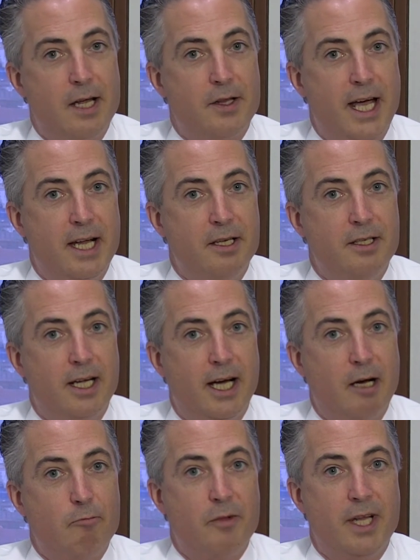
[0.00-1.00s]

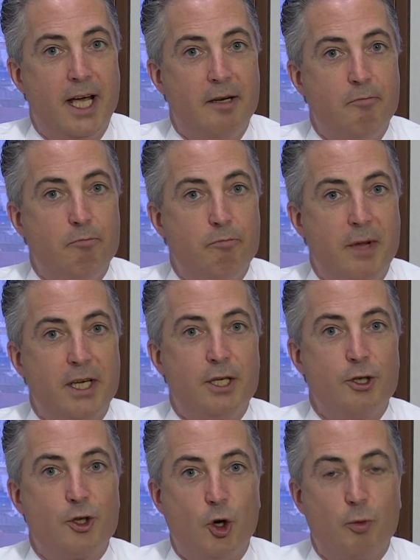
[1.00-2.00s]
then making
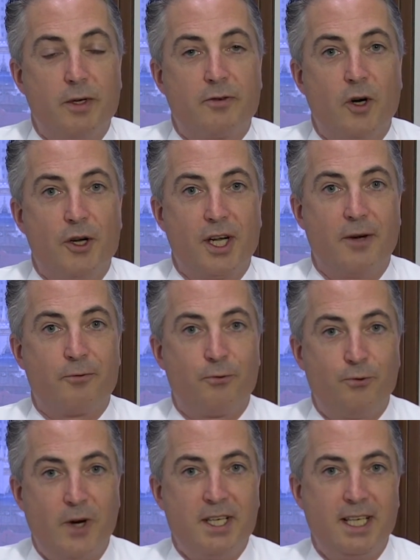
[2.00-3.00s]
sure we've got a
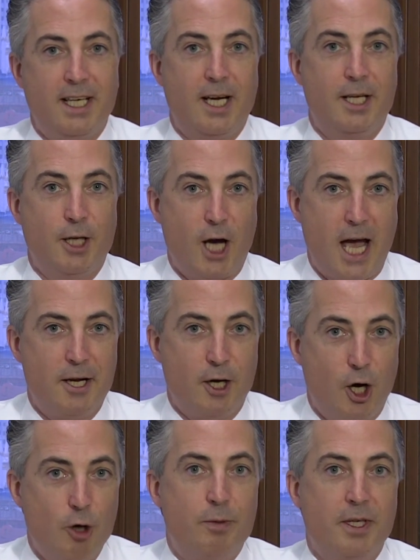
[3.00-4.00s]
friendly and
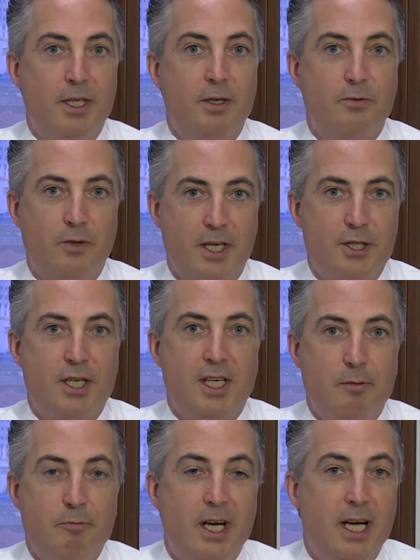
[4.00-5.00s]
open
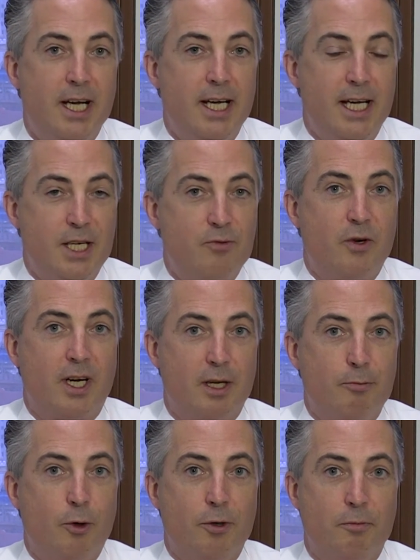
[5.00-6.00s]
regime is really
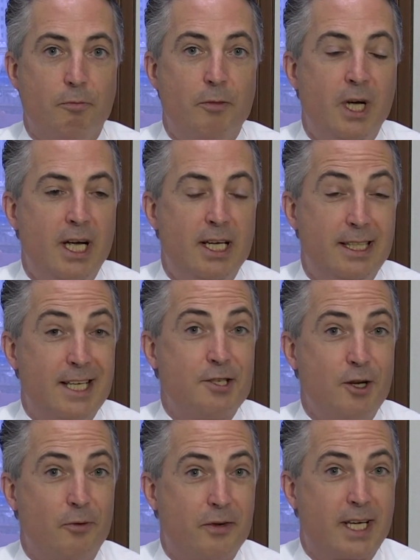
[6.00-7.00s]
important. Let's
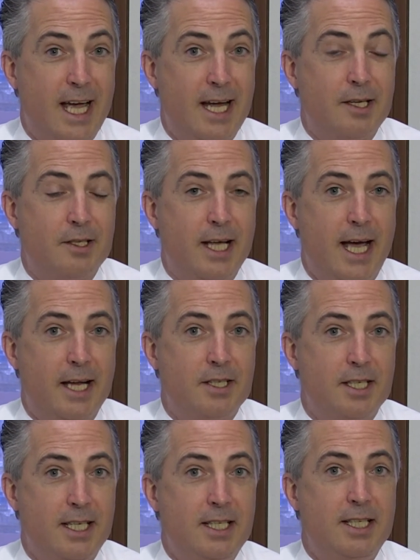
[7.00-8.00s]
not forget that
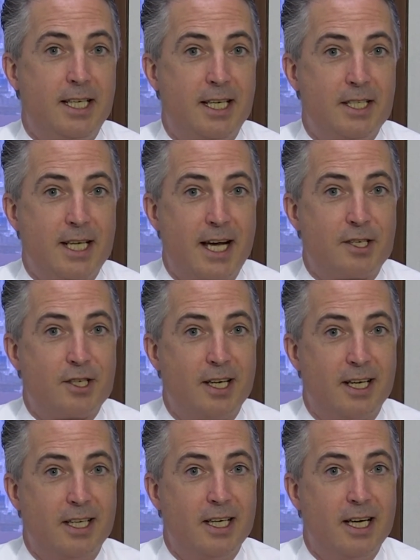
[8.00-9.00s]
India is
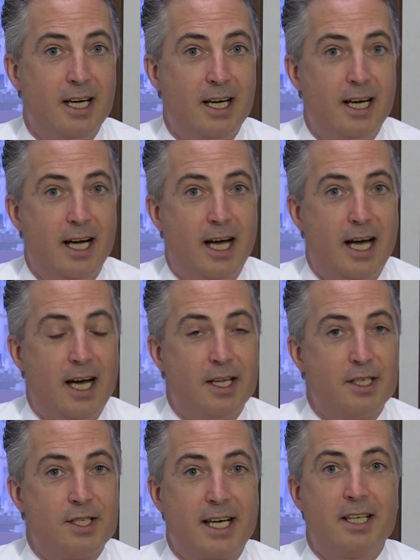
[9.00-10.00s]
actually
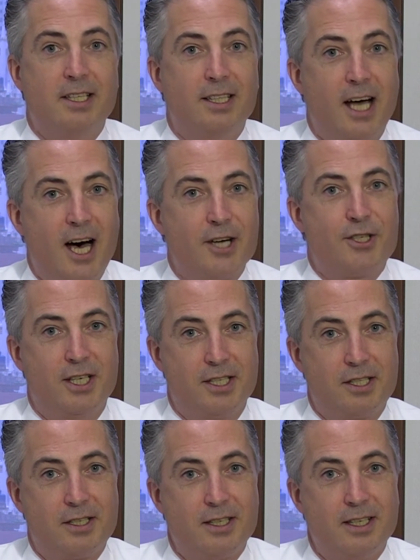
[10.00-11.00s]
the second
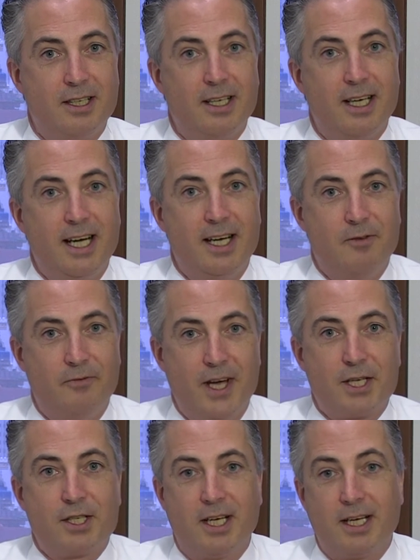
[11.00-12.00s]
largest
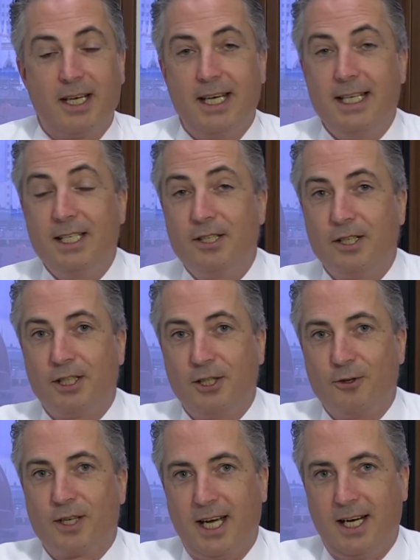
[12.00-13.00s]
investor into
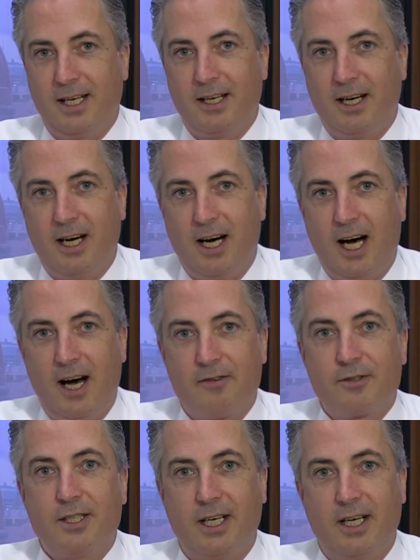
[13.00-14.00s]
the UK
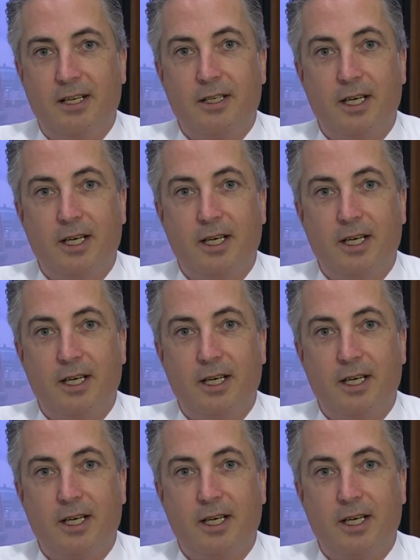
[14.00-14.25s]
after